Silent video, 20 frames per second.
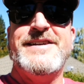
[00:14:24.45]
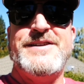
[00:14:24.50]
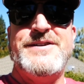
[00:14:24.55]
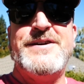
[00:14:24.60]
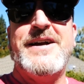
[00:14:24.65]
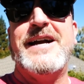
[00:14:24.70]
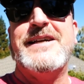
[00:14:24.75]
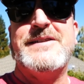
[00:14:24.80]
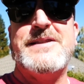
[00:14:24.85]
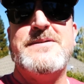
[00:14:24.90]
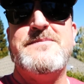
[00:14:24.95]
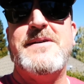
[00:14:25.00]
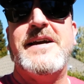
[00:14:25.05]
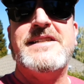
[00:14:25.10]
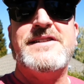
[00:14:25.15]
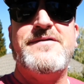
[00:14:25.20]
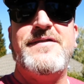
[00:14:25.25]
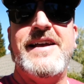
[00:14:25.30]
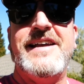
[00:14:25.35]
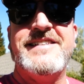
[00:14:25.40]
You guys are the
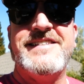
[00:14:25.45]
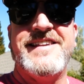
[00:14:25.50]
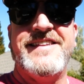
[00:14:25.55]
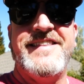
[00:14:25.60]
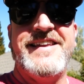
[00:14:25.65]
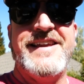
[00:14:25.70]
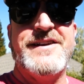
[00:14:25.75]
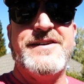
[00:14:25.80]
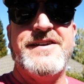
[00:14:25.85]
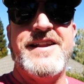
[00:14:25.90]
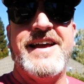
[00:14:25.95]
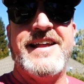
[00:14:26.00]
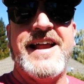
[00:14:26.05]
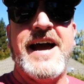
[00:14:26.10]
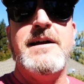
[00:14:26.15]
best fans on the internet.